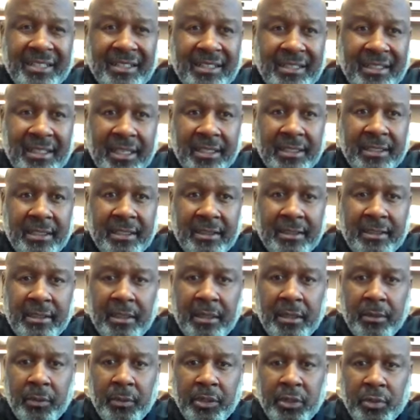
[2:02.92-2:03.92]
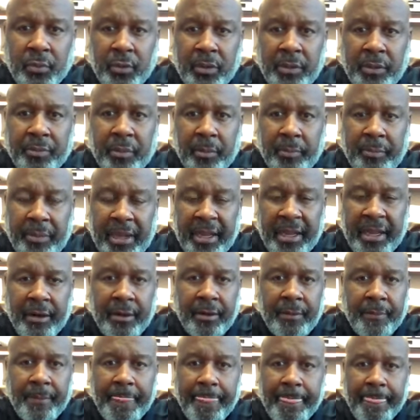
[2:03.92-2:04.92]
consistency in which we
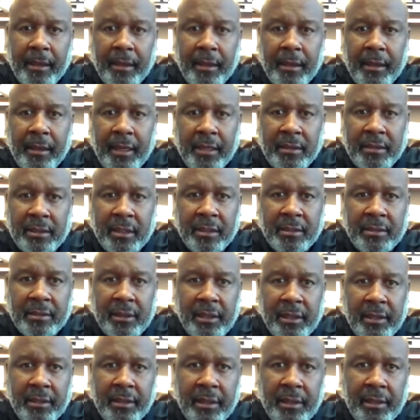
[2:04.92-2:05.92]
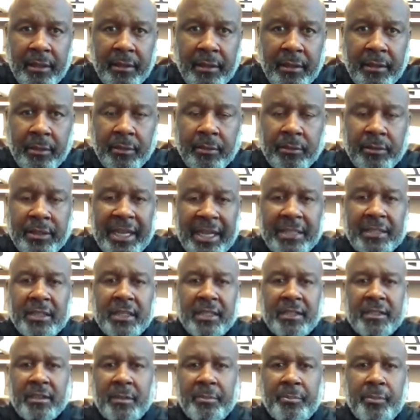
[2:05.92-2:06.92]
prepare, as I said, that, you know, that's
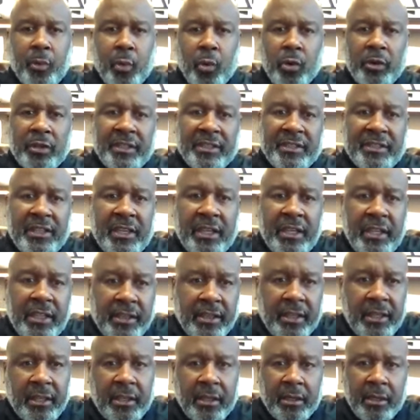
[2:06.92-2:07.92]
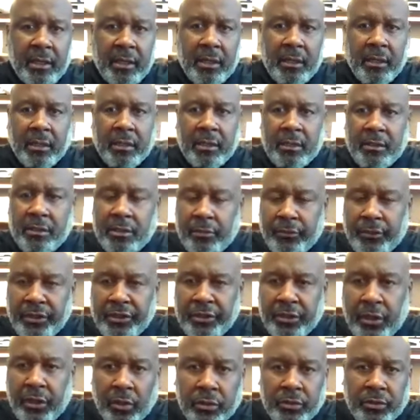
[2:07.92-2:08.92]
as important as anything, because the
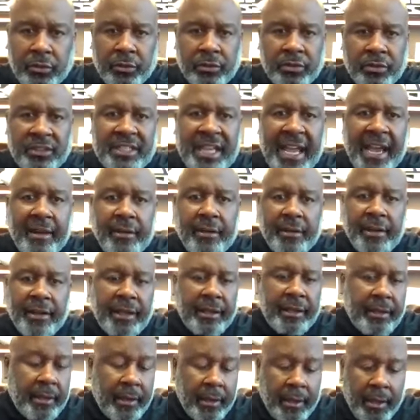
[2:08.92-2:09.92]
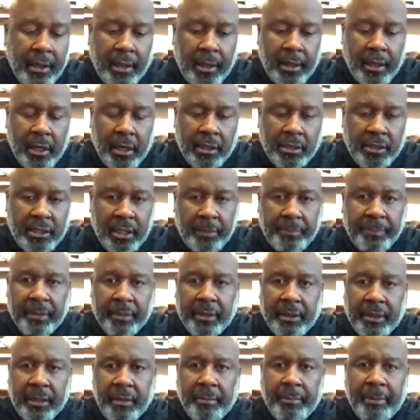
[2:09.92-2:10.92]
results on Saturday are
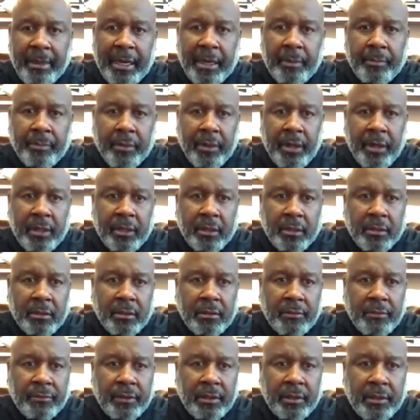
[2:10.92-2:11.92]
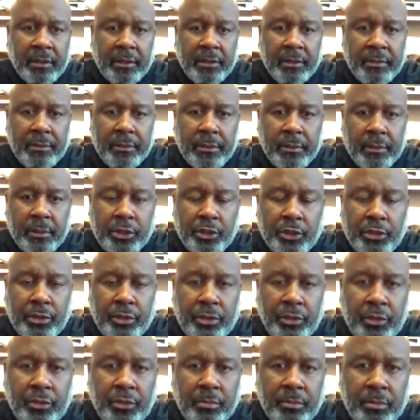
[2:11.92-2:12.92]
typically a byproduct of what you
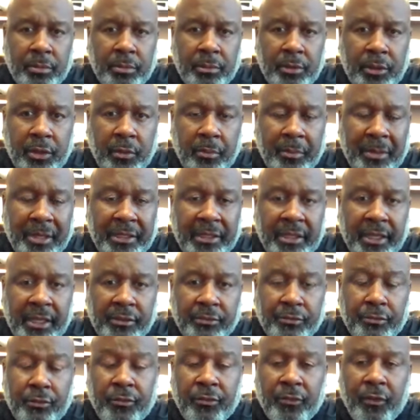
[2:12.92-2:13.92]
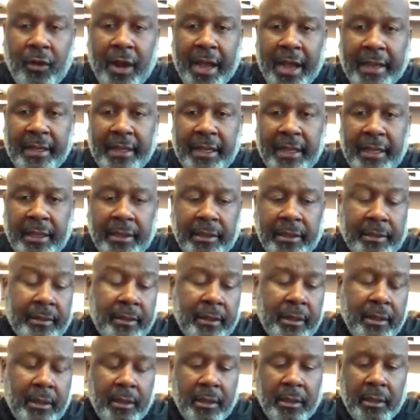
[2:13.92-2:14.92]
do, you know, Monday through Friday. And,